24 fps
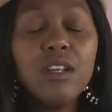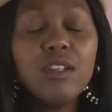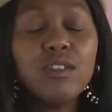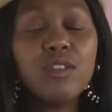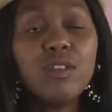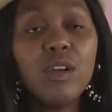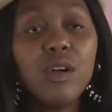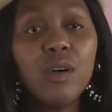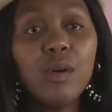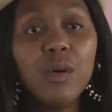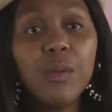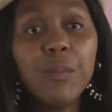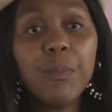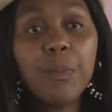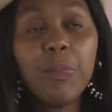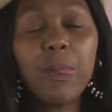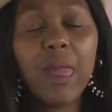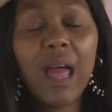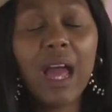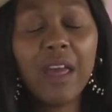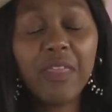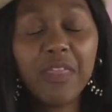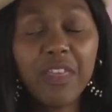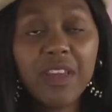
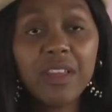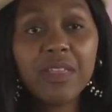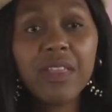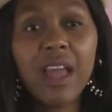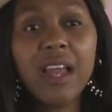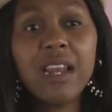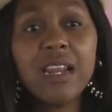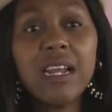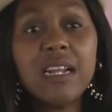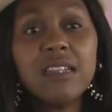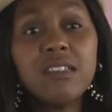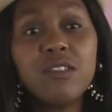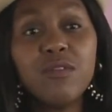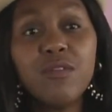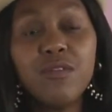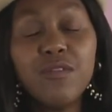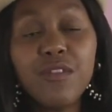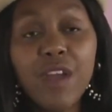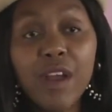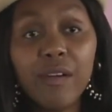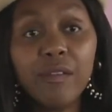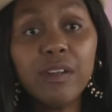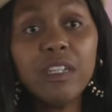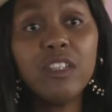So I think that it's
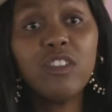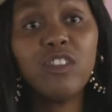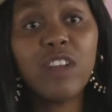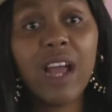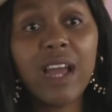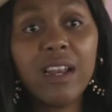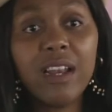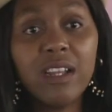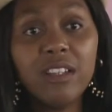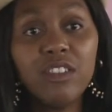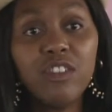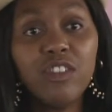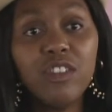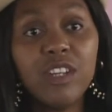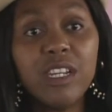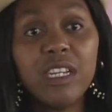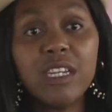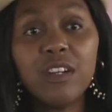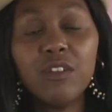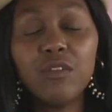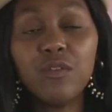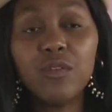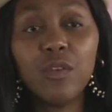very challenging